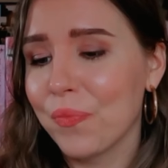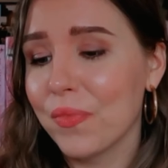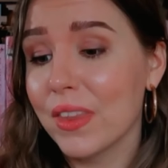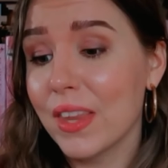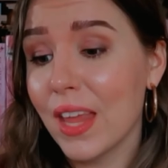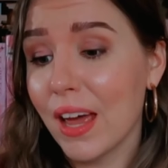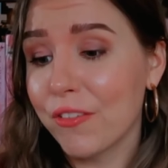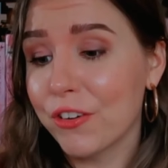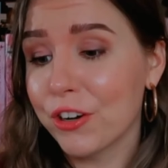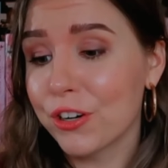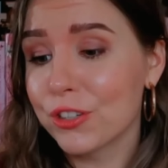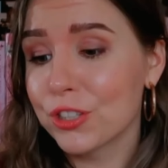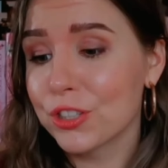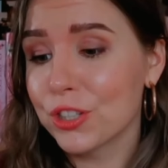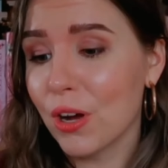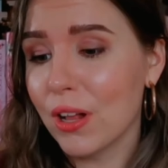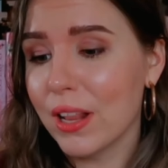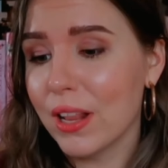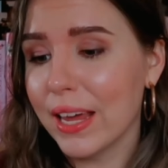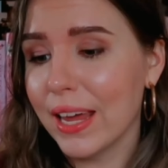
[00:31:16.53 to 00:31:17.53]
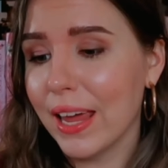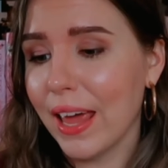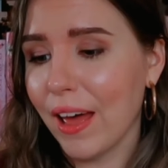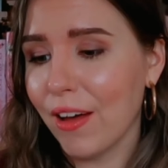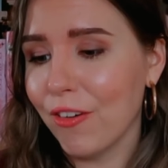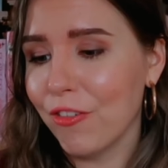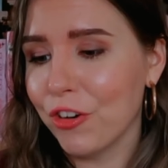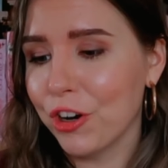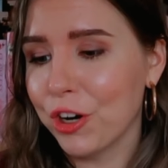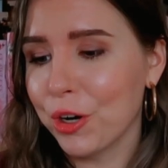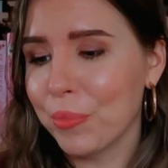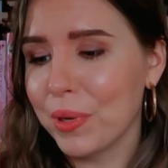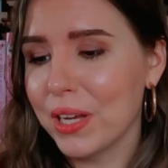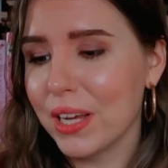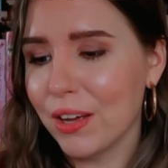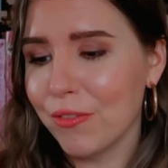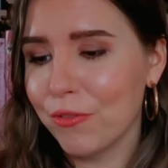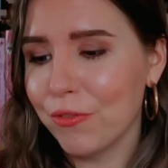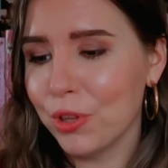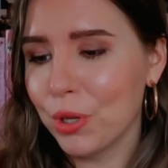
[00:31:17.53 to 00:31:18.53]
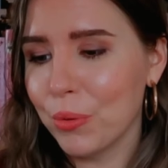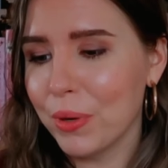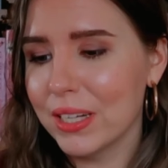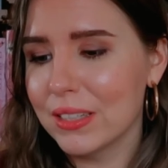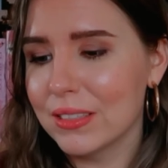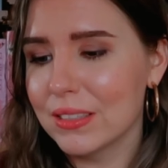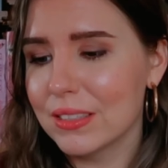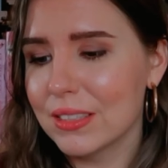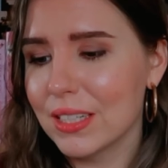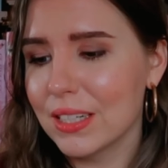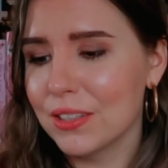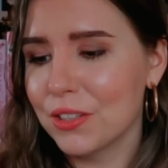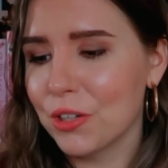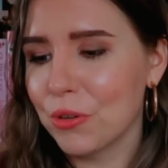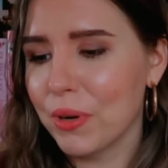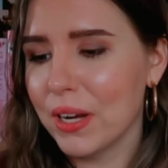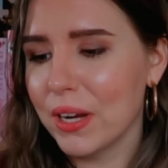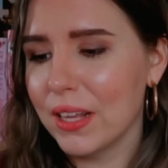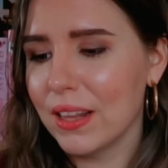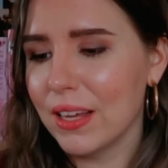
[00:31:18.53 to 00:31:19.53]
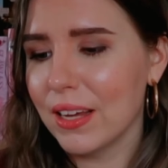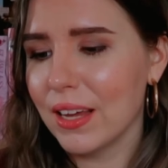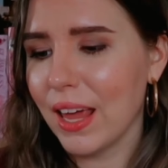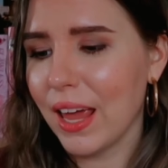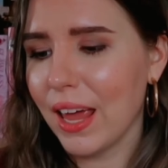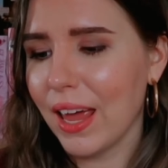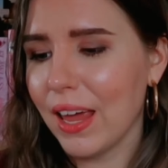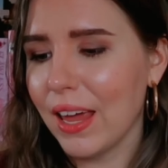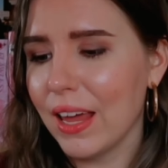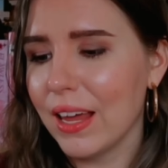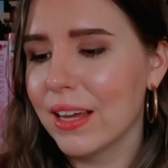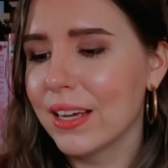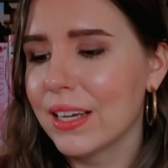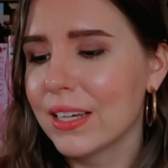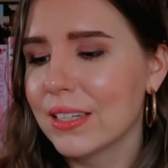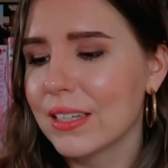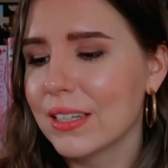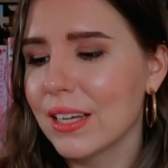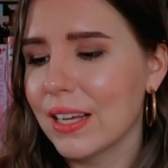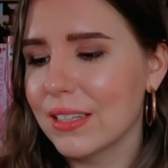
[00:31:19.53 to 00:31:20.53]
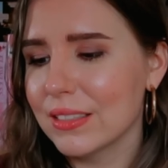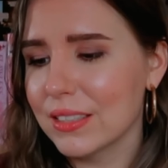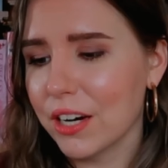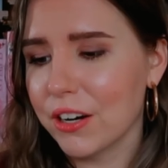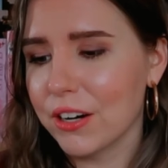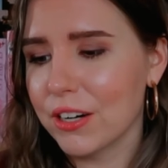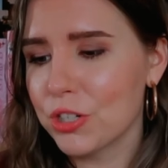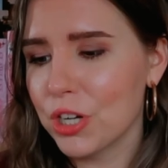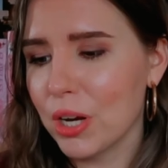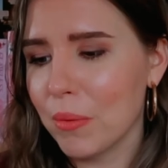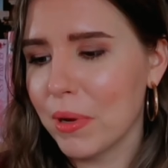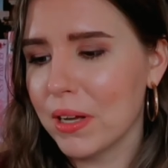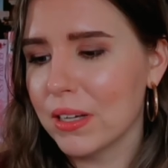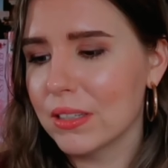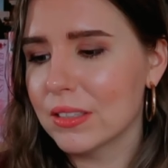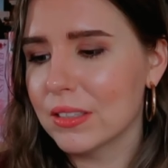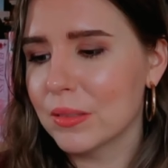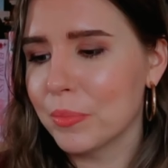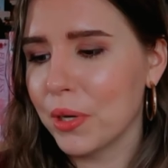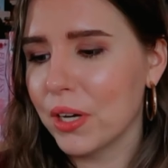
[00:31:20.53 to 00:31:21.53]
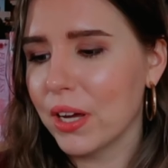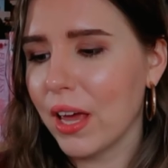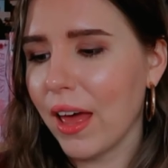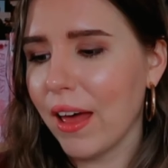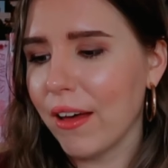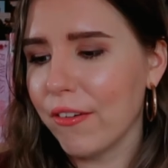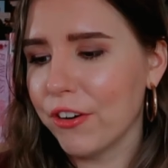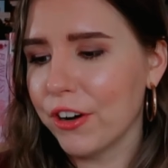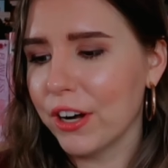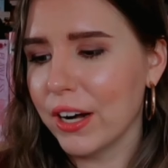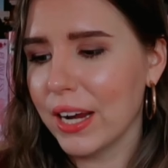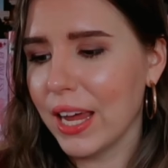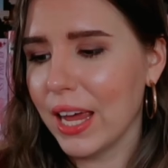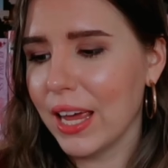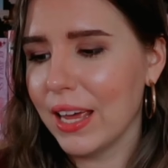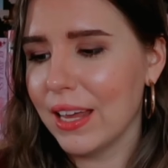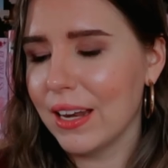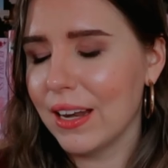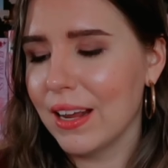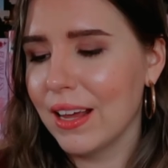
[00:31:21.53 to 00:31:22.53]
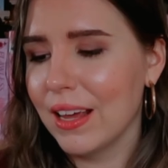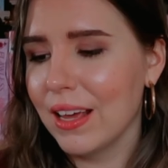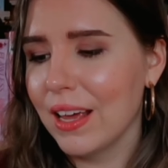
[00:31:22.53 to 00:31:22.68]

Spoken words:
never shall I ever be influenced into reading a Sarah J. Maas book ever again.